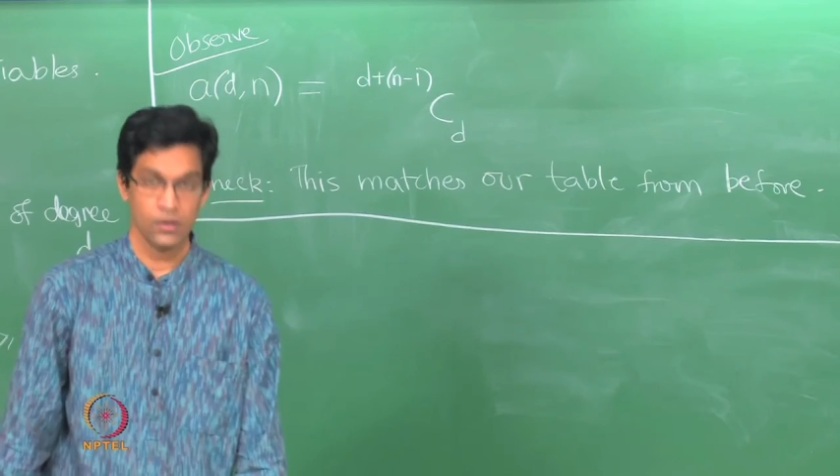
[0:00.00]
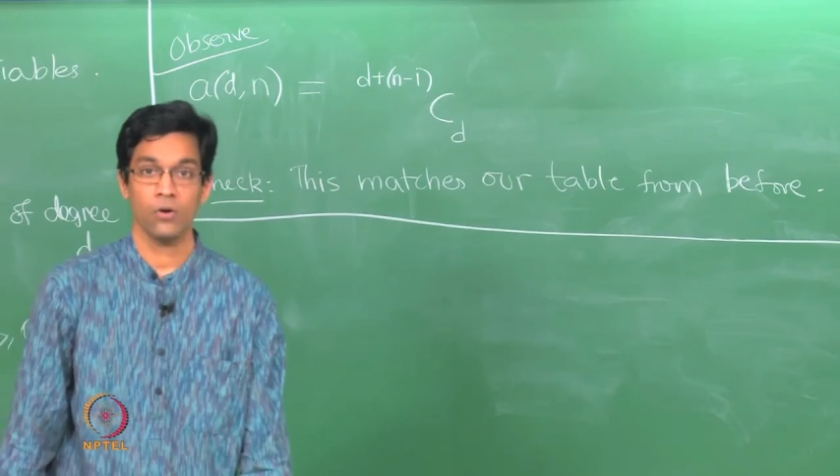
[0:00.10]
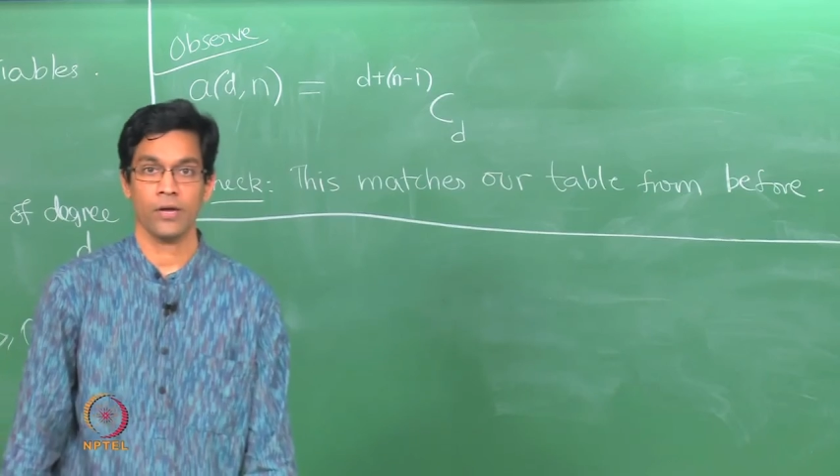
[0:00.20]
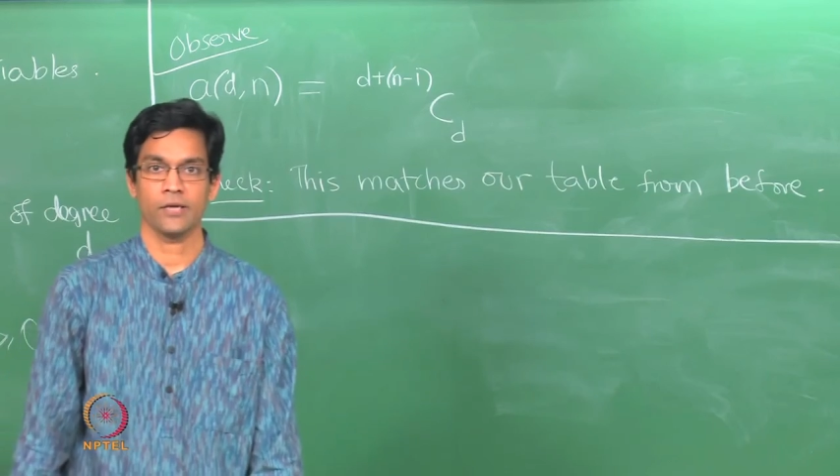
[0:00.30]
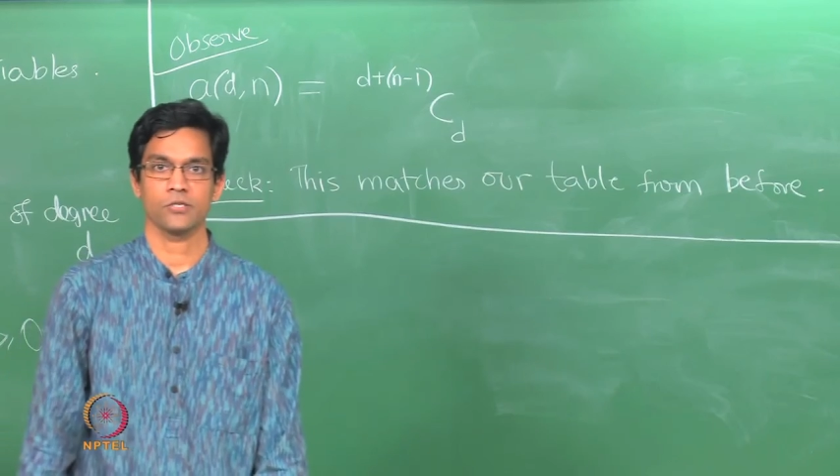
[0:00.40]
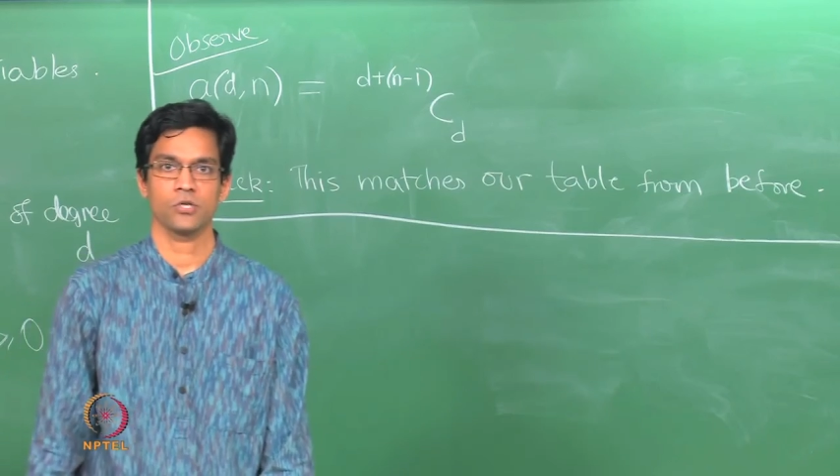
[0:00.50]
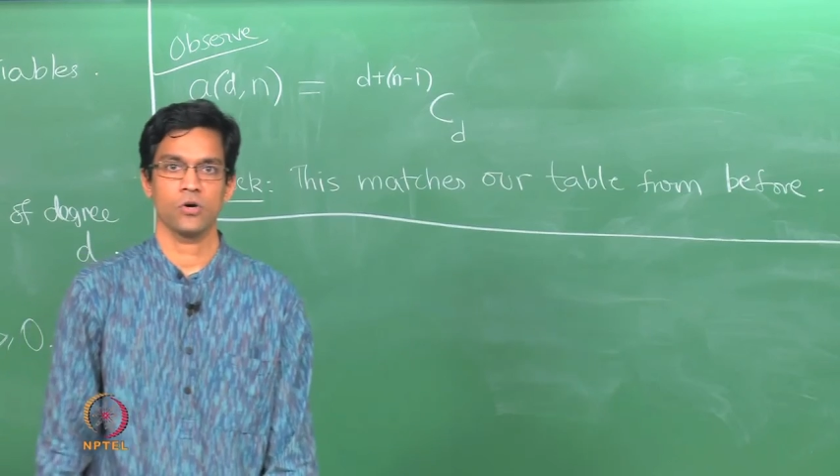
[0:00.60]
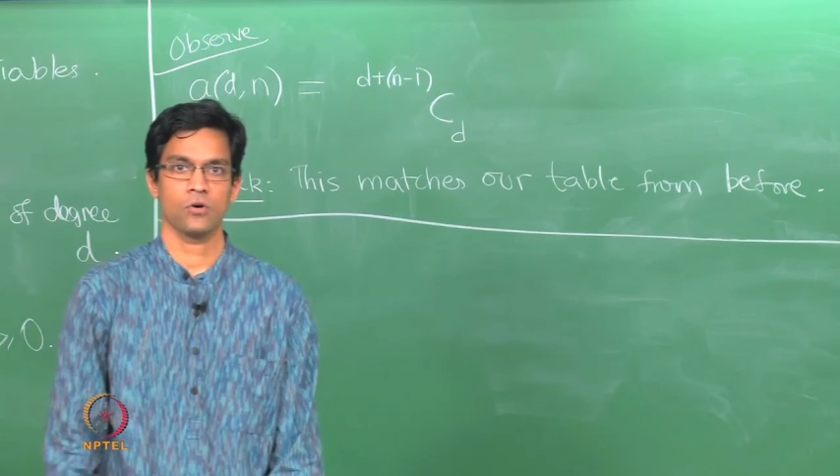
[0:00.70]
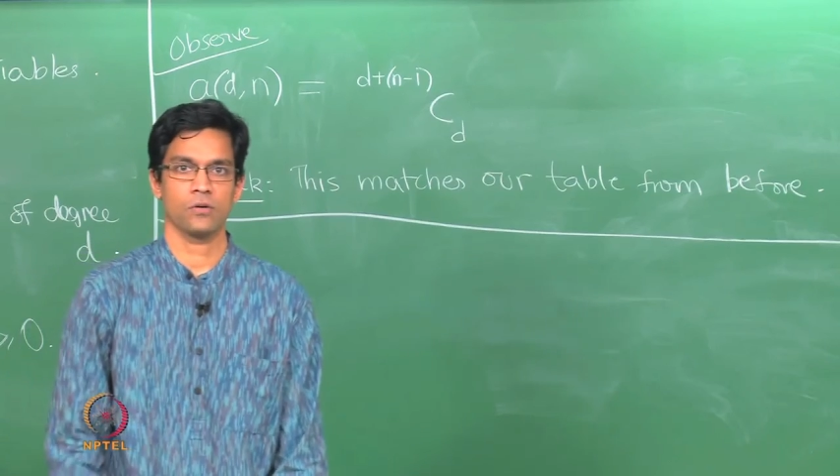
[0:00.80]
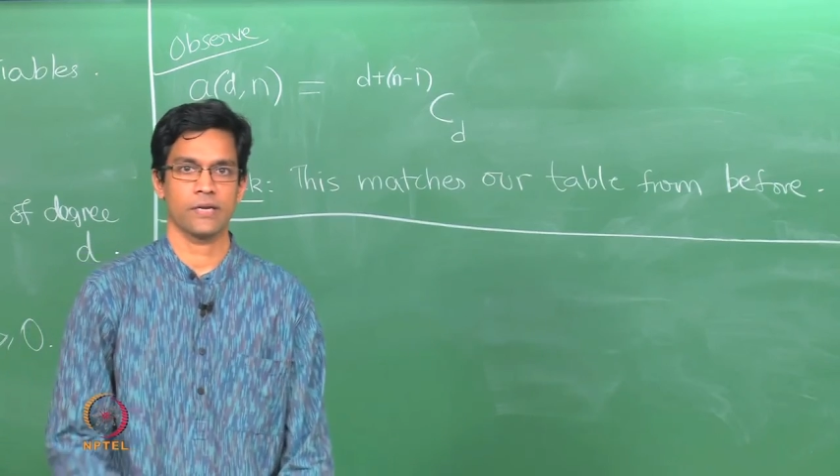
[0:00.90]
Okay.
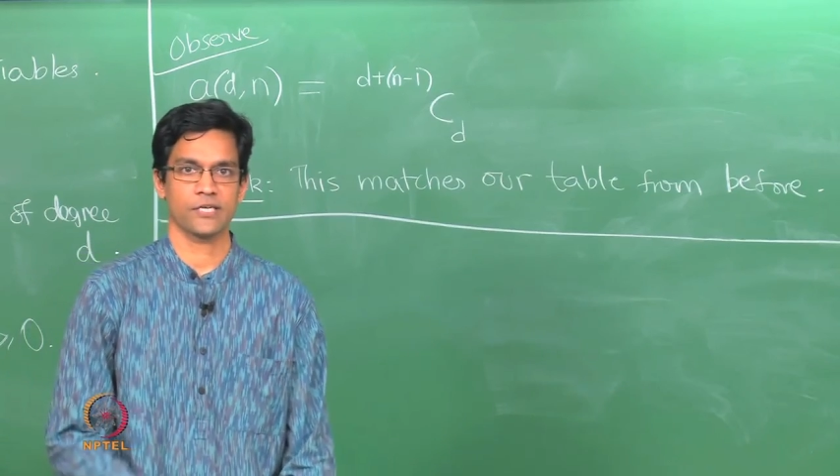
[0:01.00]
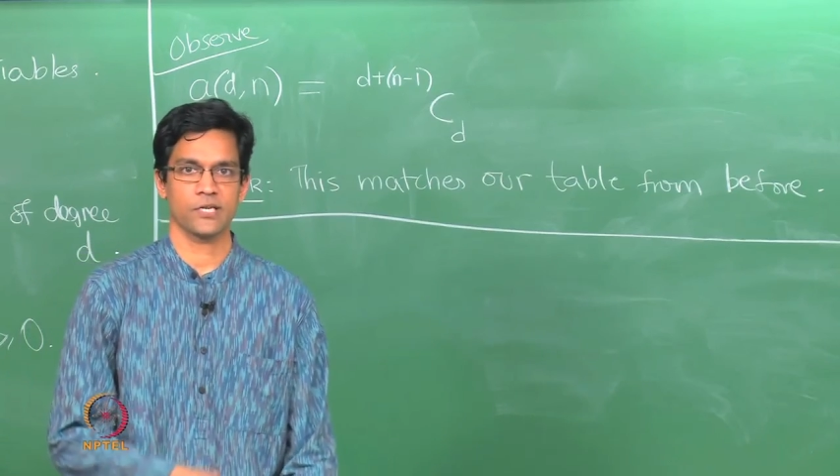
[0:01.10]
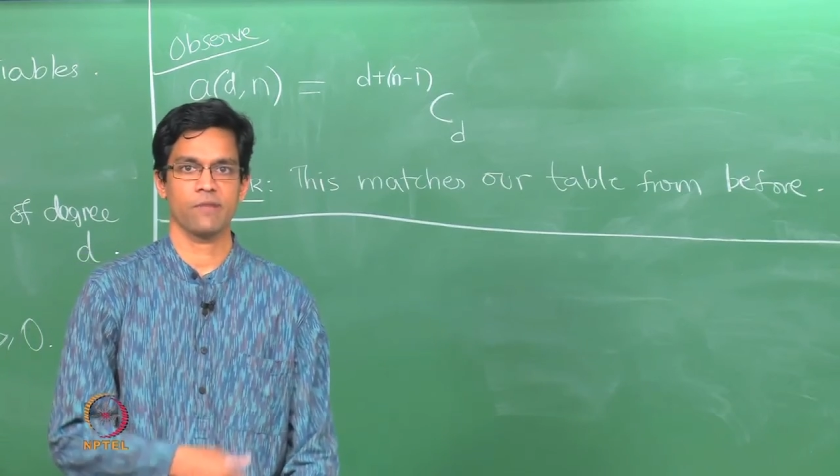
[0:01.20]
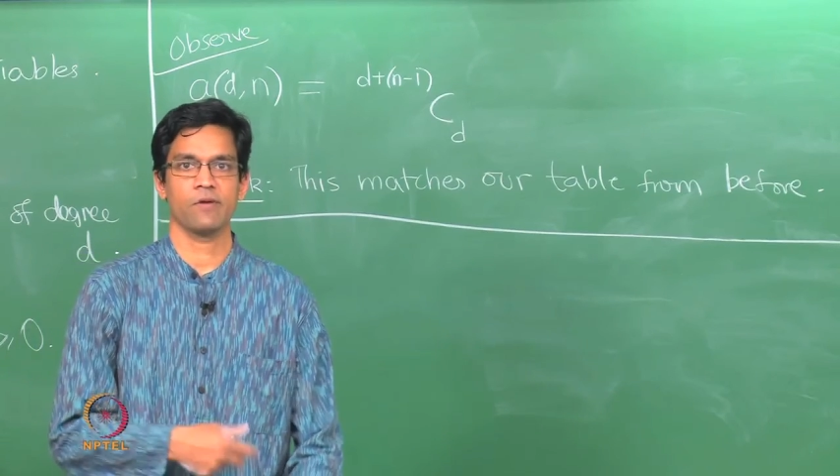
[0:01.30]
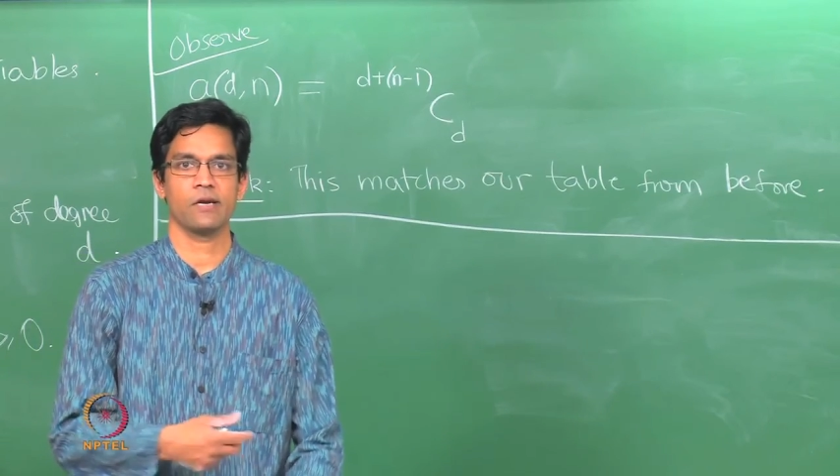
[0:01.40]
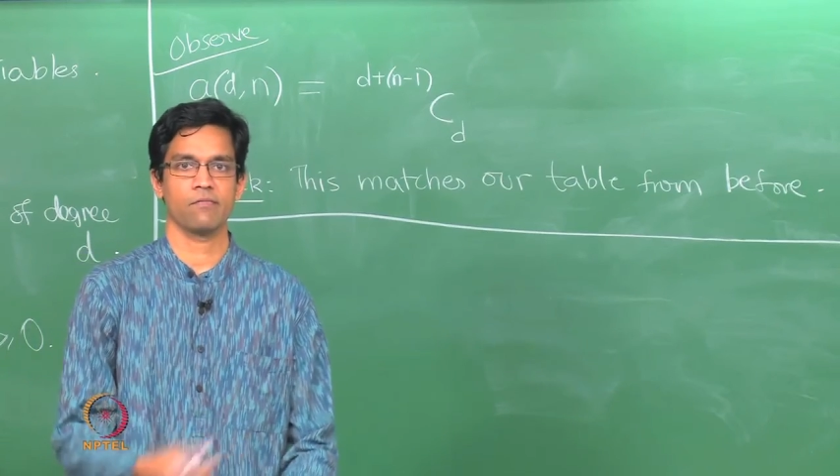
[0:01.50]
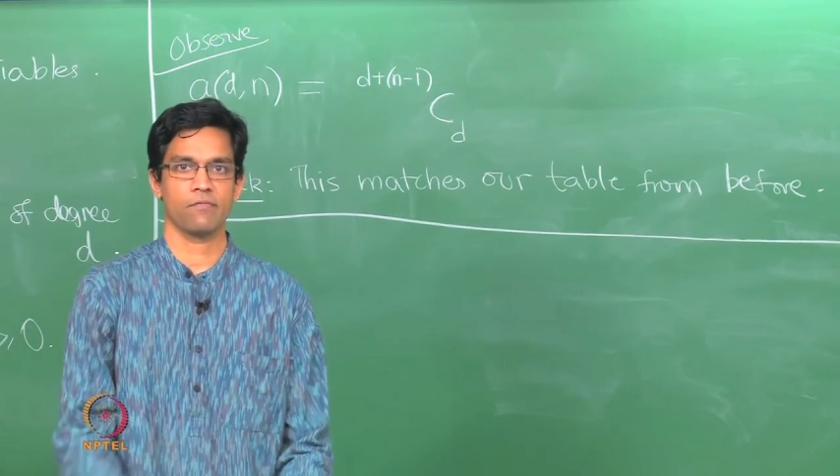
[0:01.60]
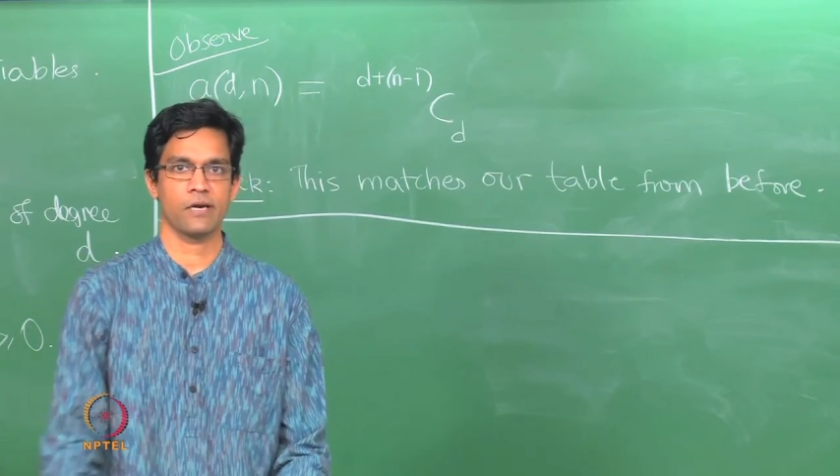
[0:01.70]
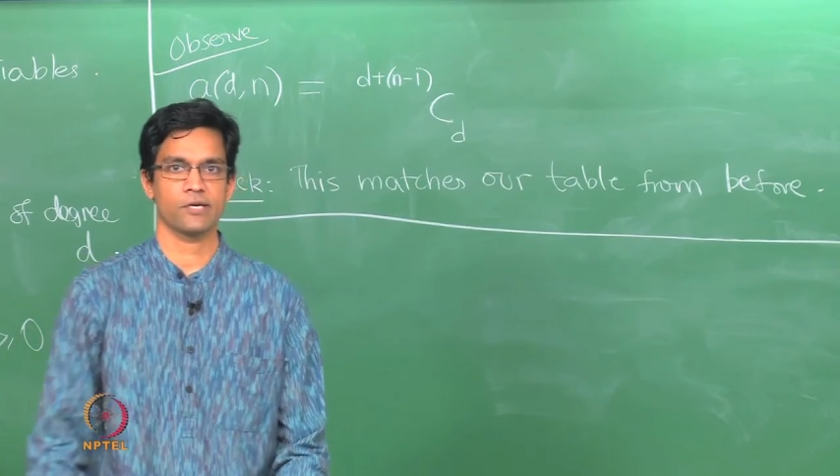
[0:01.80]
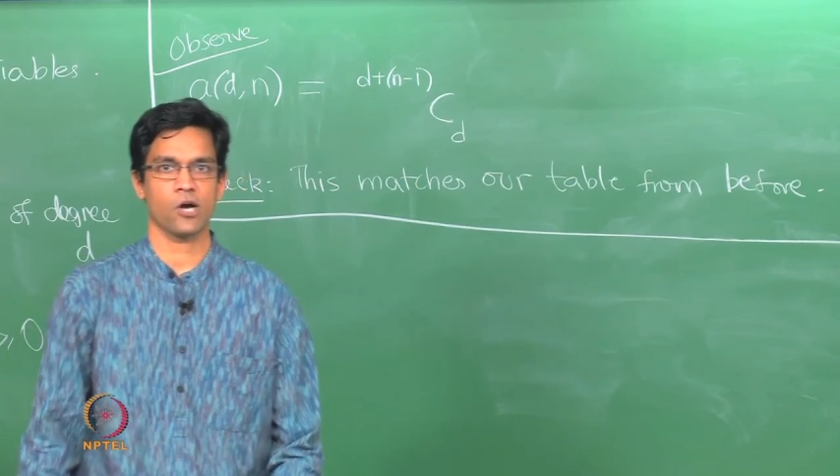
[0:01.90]
So next time we
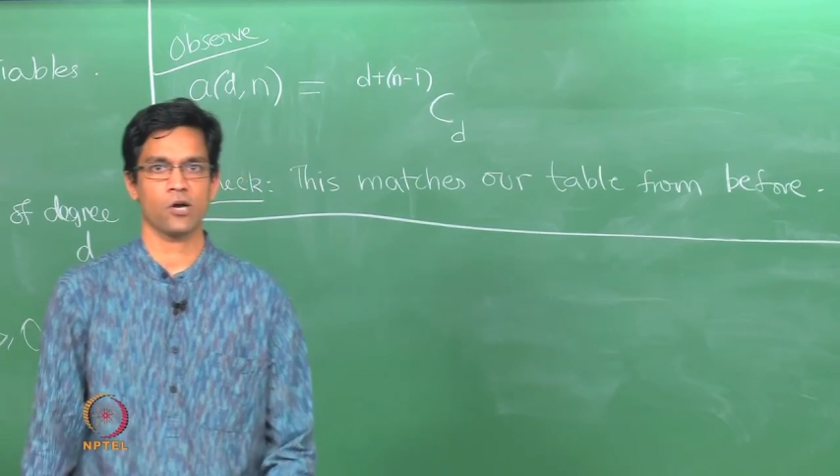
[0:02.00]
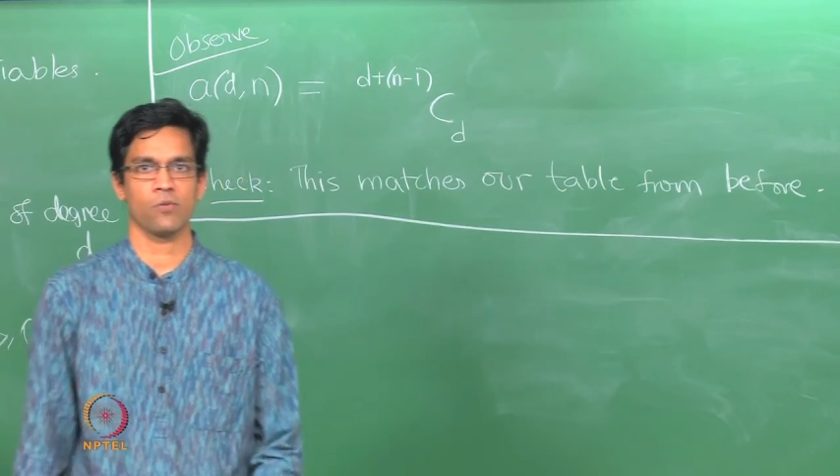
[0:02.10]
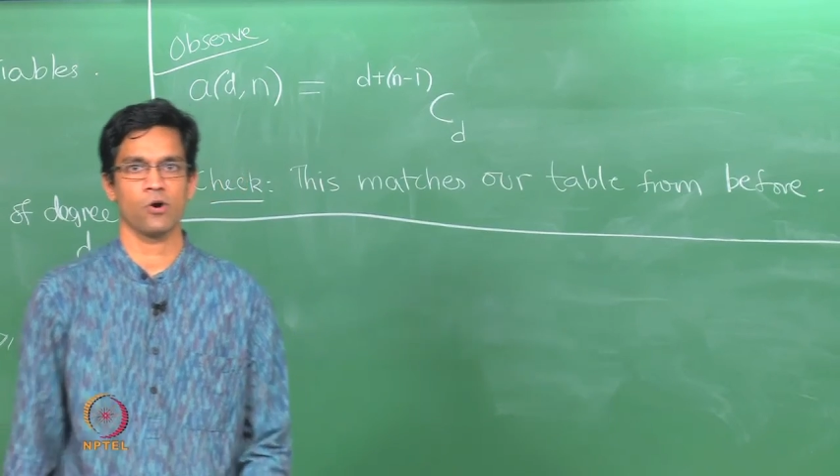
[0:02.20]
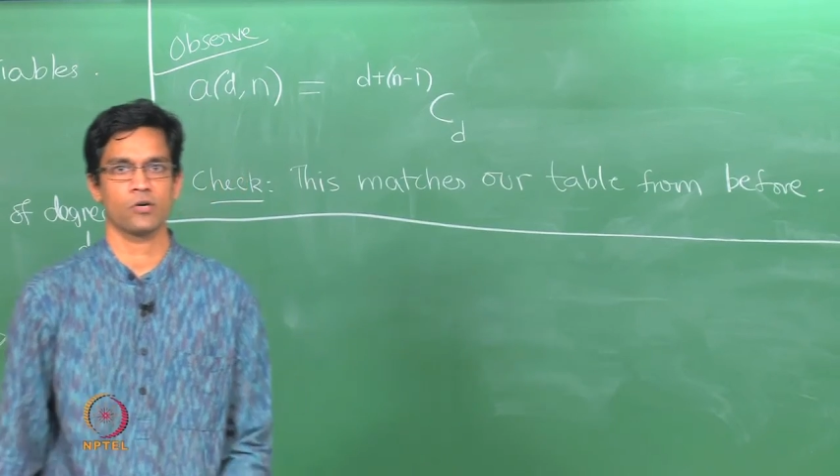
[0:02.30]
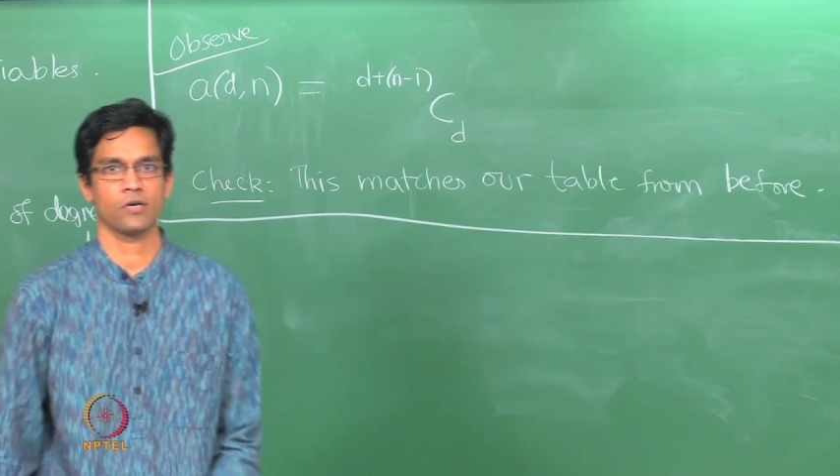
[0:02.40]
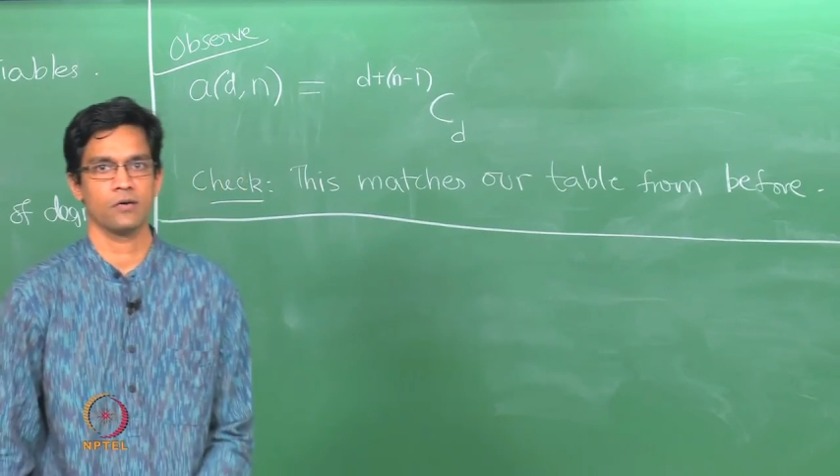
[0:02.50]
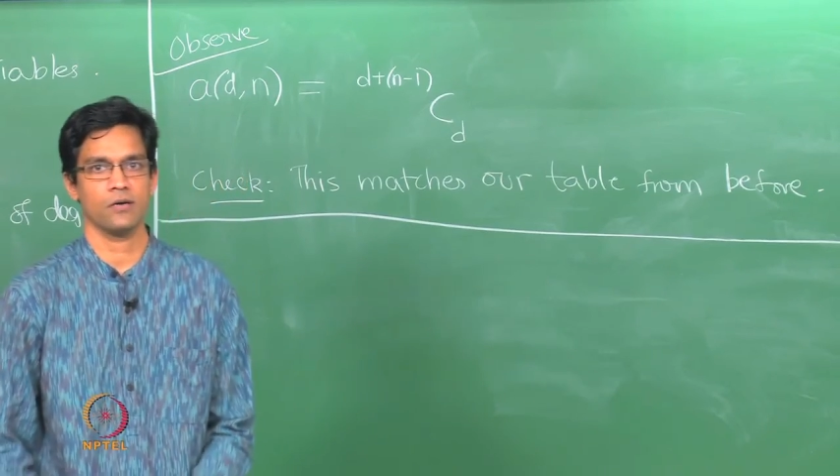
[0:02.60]
will talk about